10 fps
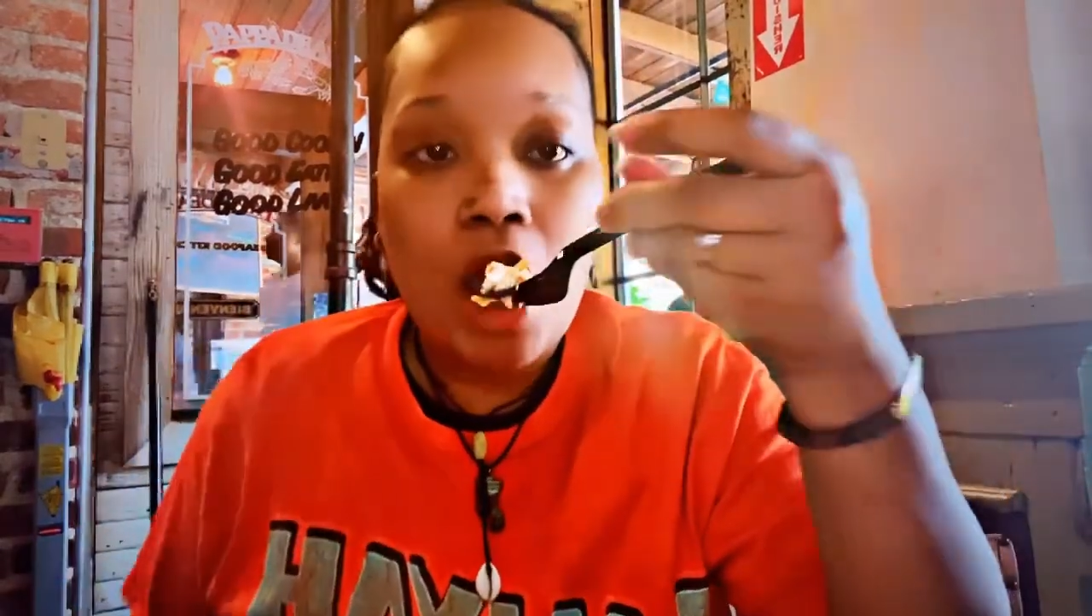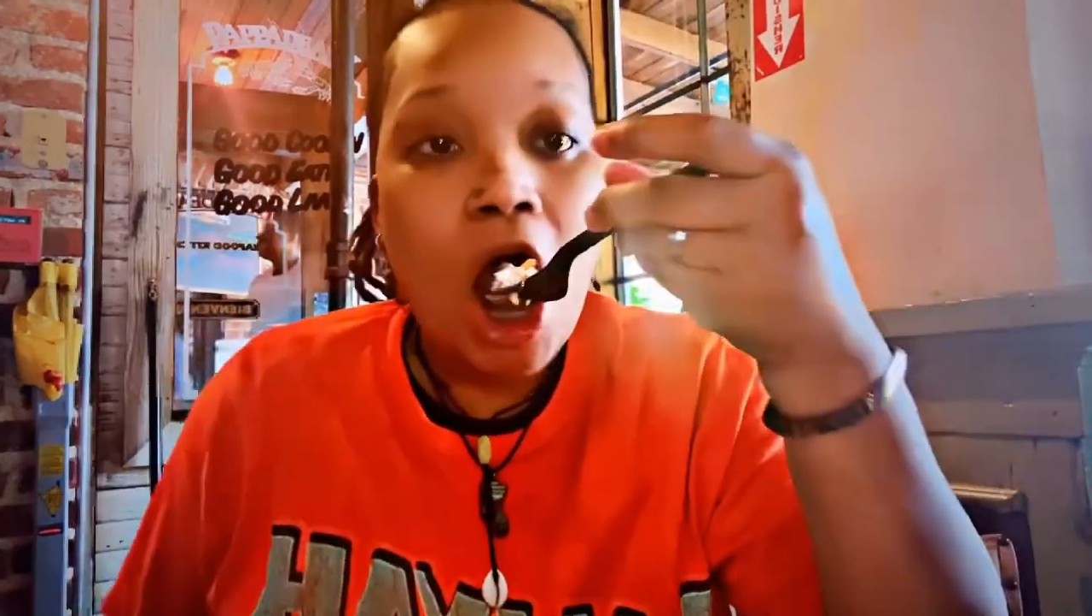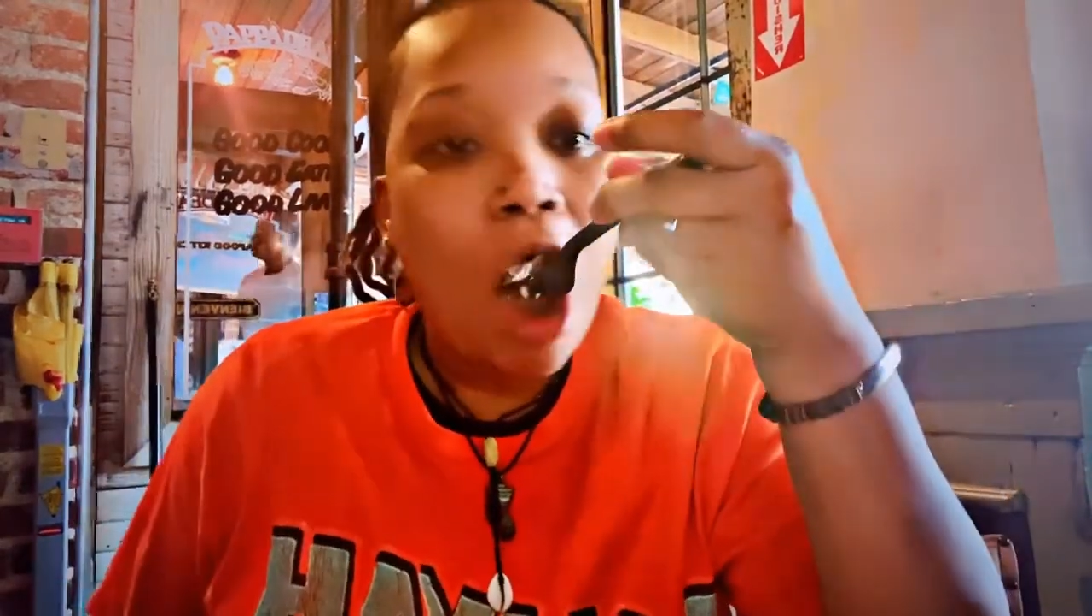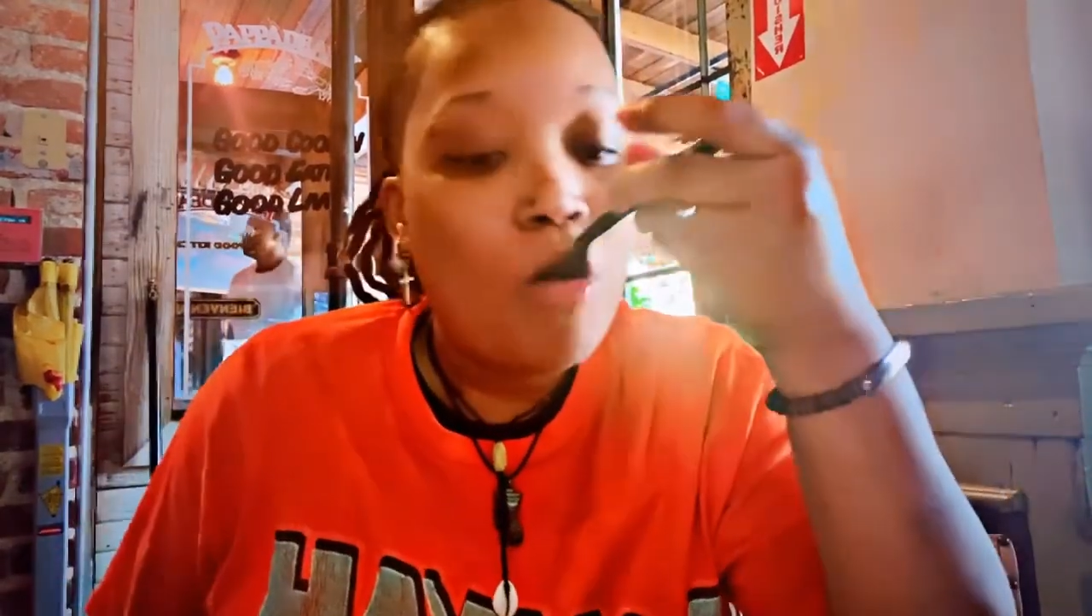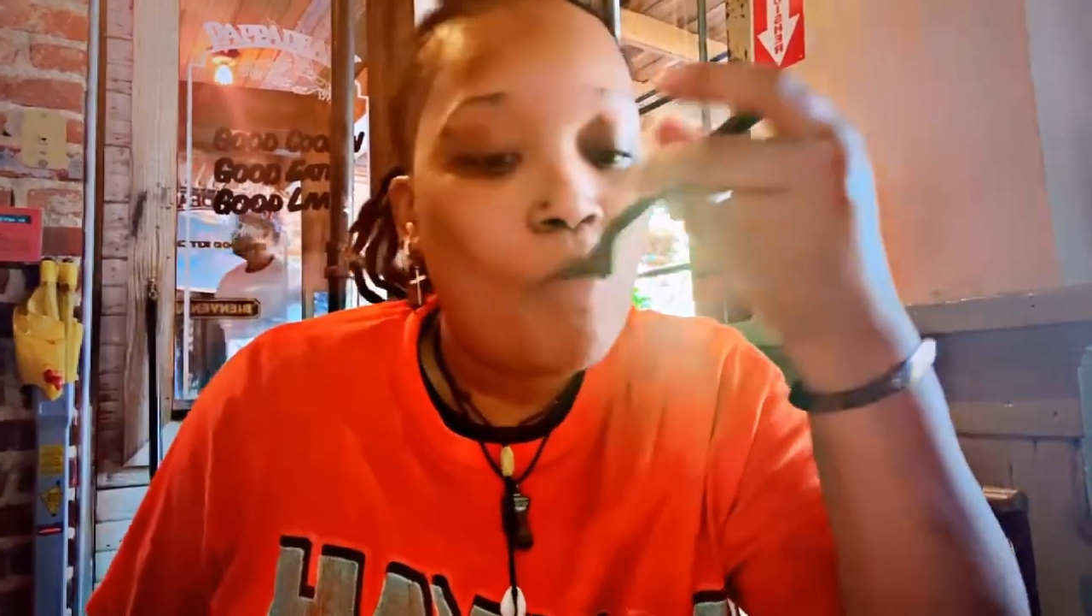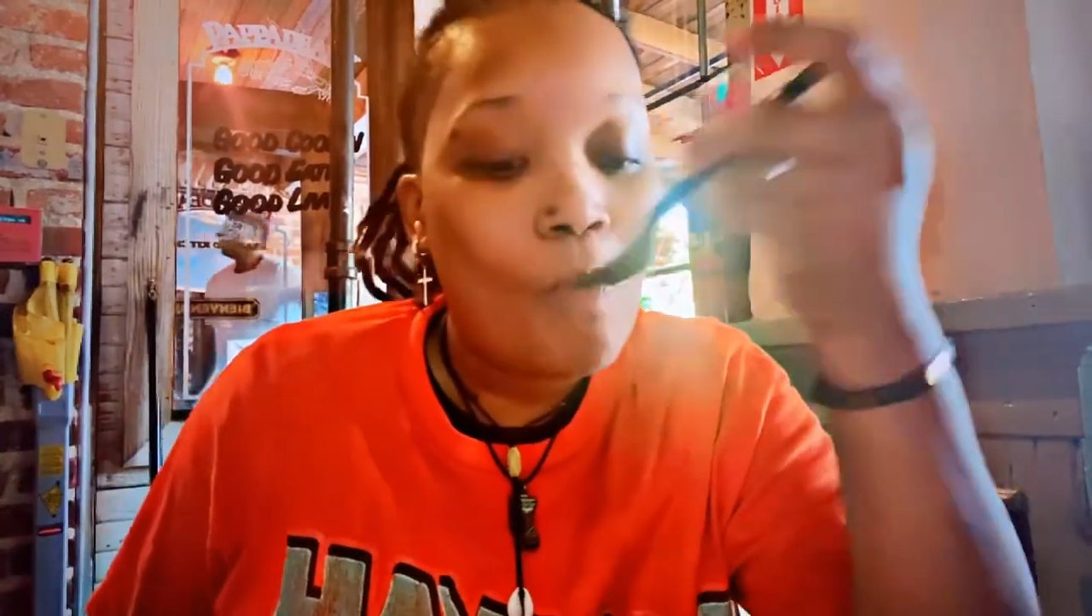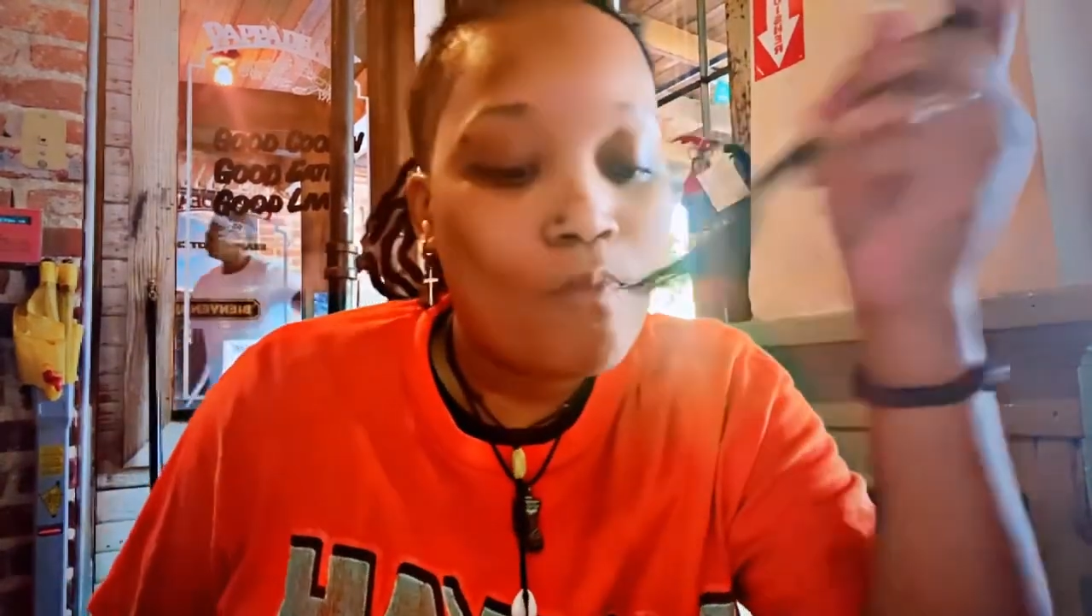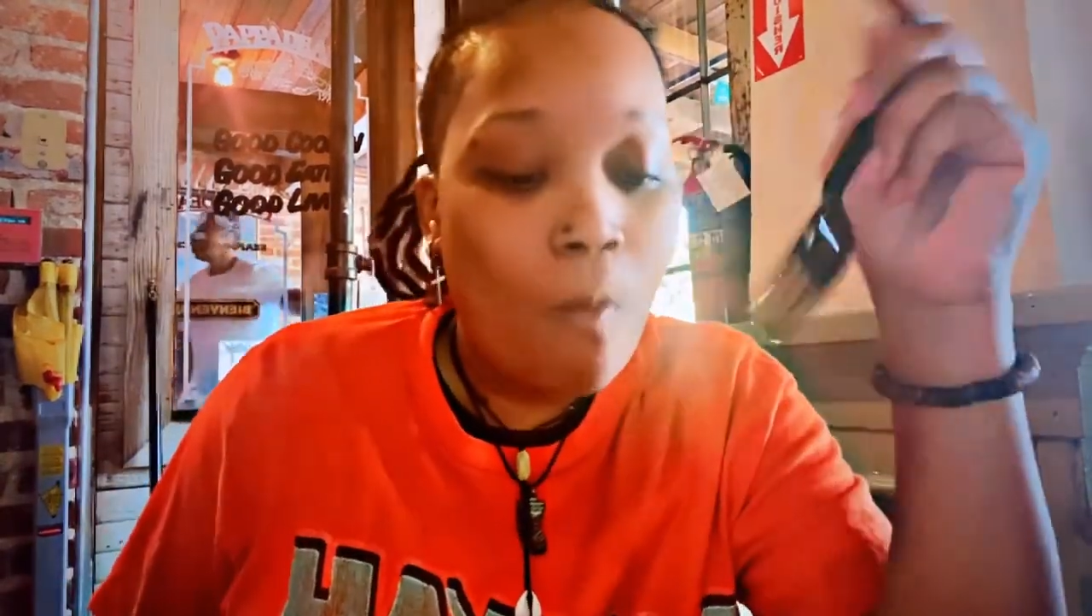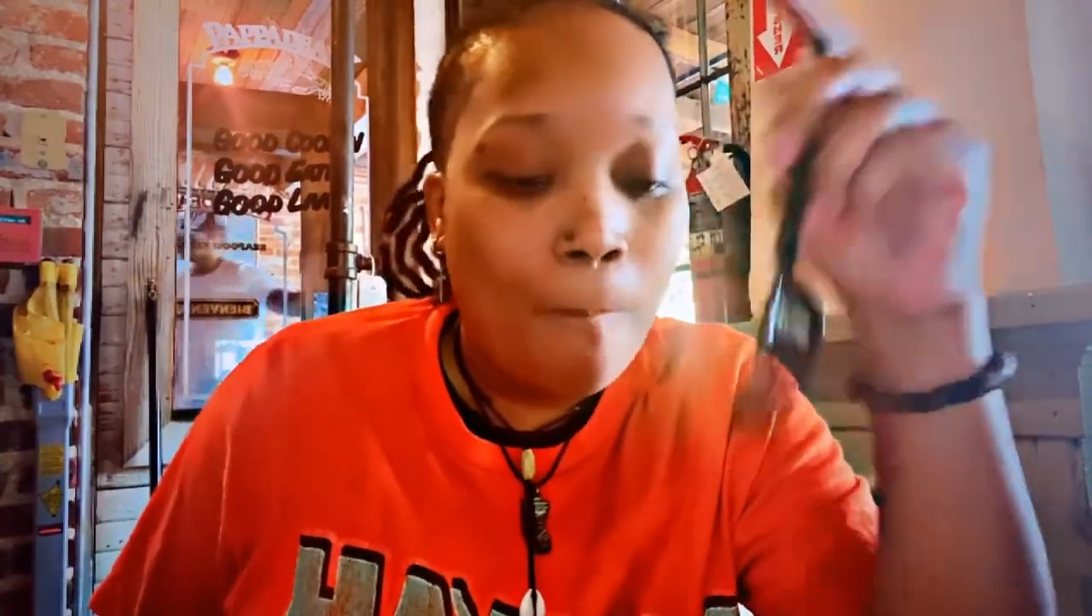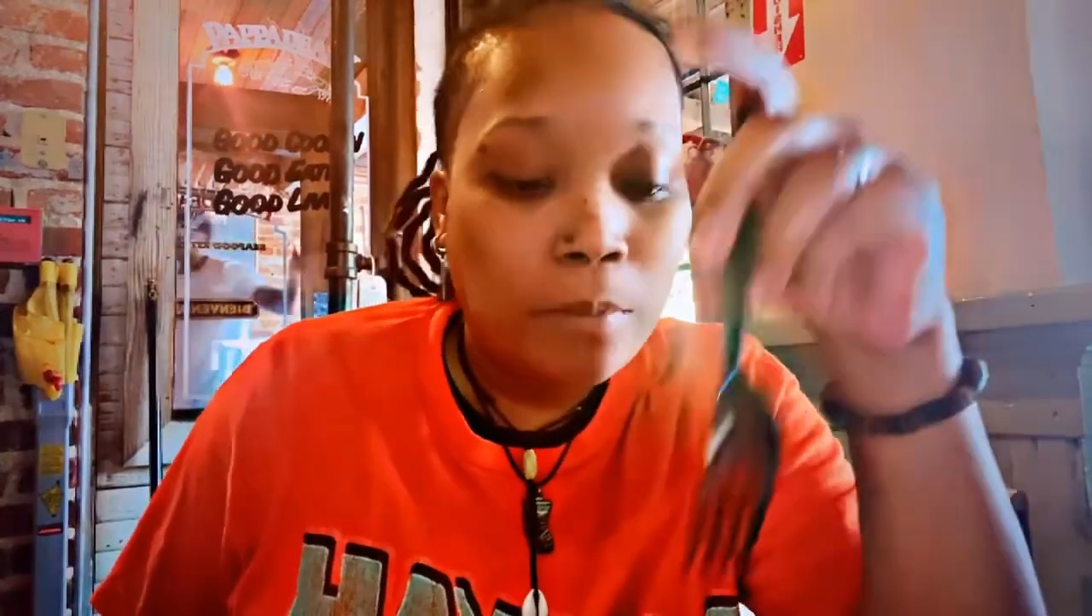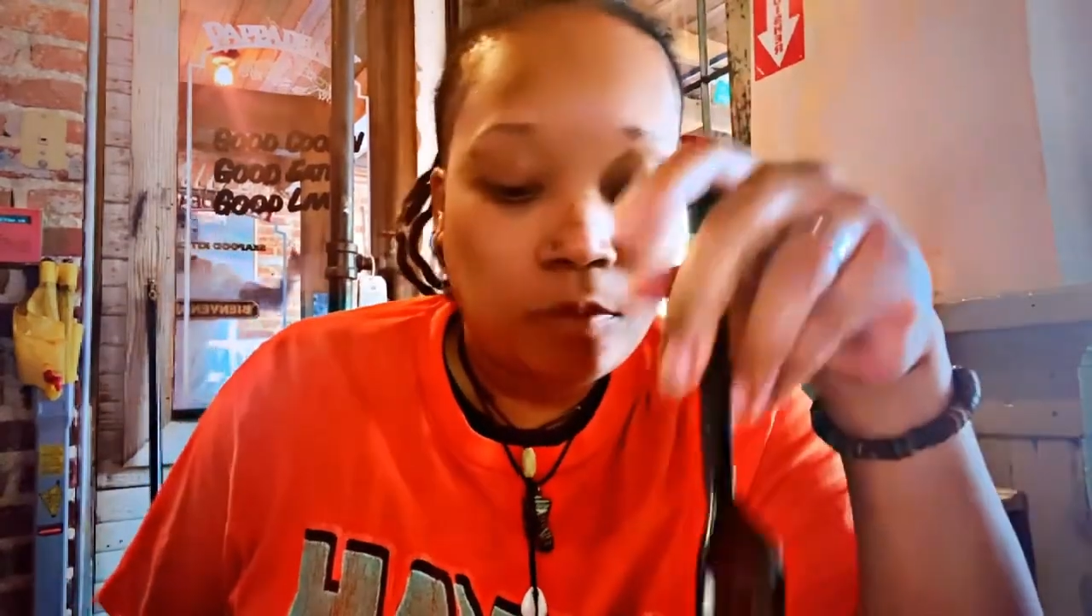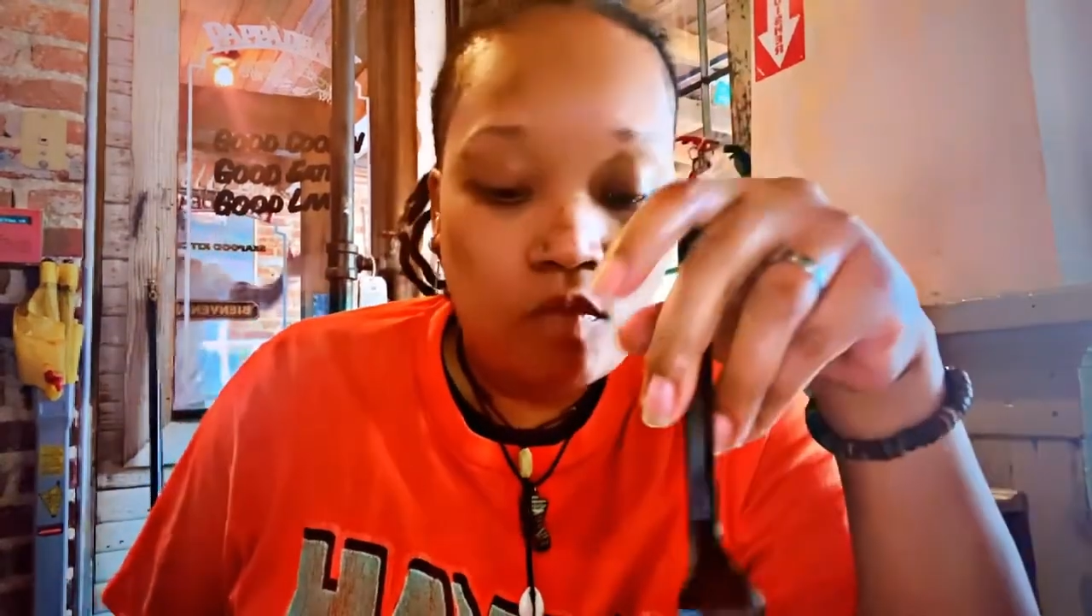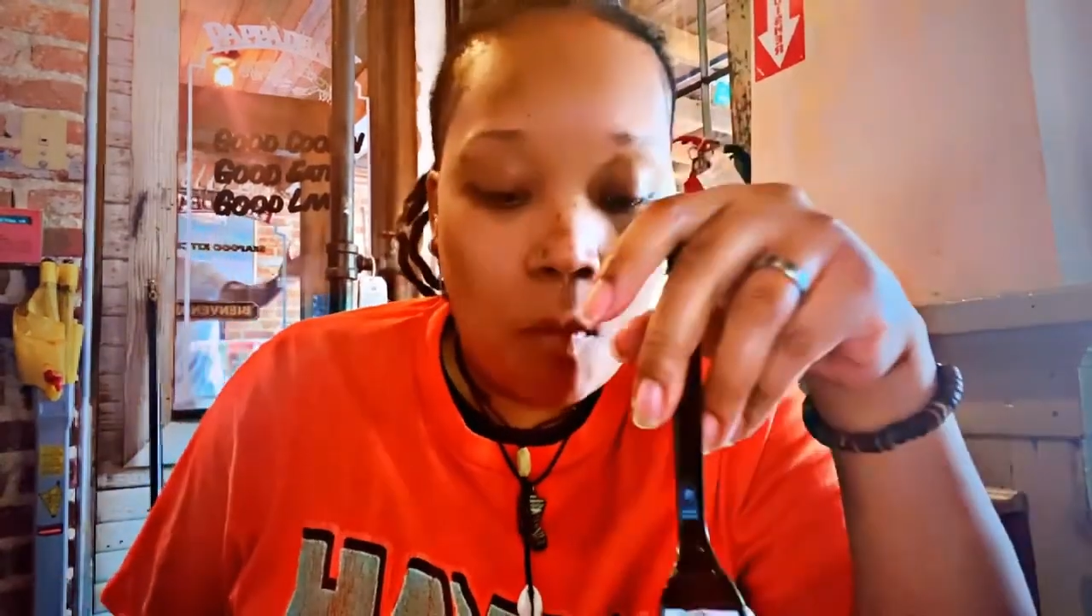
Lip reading: but it wasn't rancid.